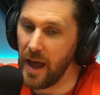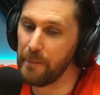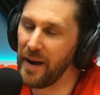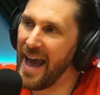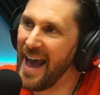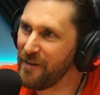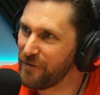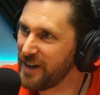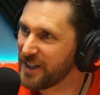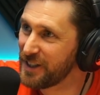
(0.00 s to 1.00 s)
But
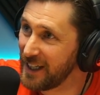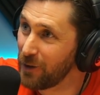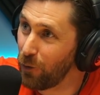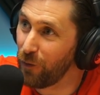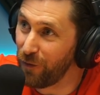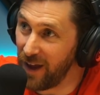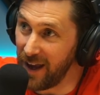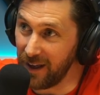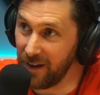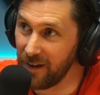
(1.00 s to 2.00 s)
every single
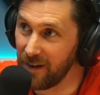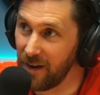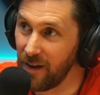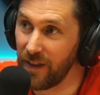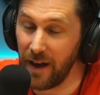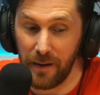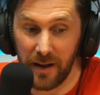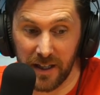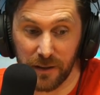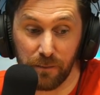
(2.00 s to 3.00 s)
thing that
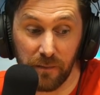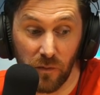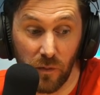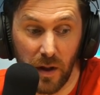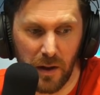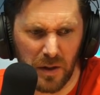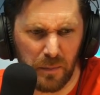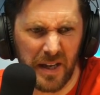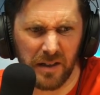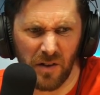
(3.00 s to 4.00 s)
has
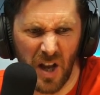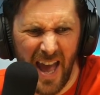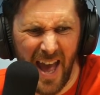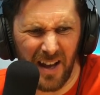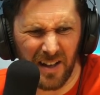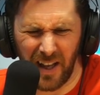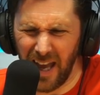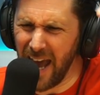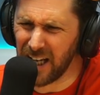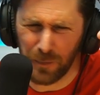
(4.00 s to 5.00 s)
been like
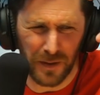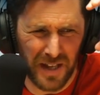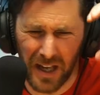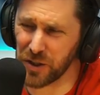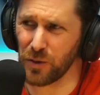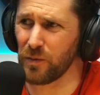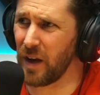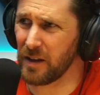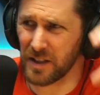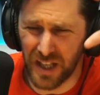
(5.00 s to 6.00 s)
exponential,
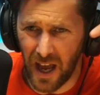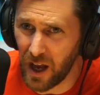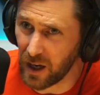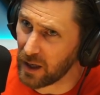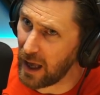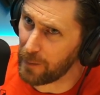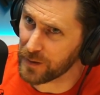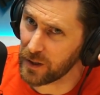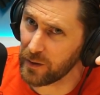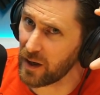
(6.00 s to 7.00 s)
like t-
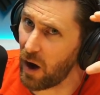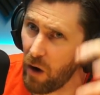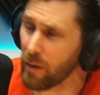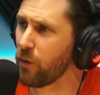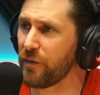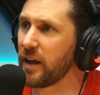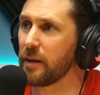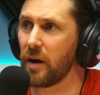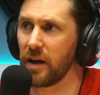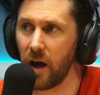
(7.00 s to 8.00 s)
absolutely horrible thing in
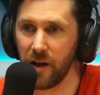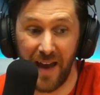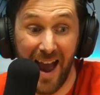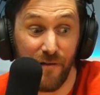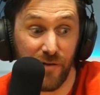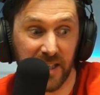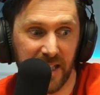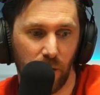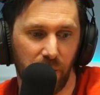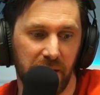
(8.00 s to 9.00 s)
my life, every
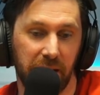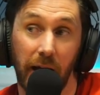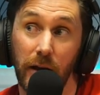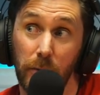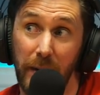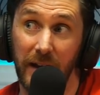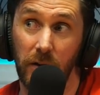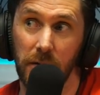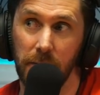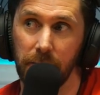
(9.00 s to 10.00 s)
single thing I look back
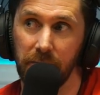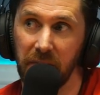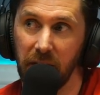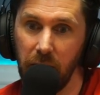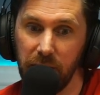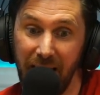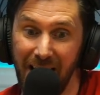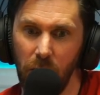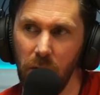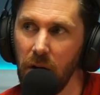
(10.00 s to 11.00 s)
on
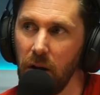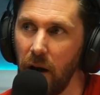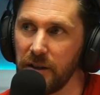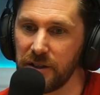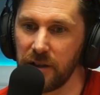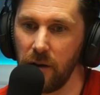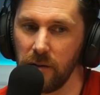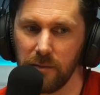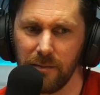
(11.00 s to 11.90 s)
now, I just go,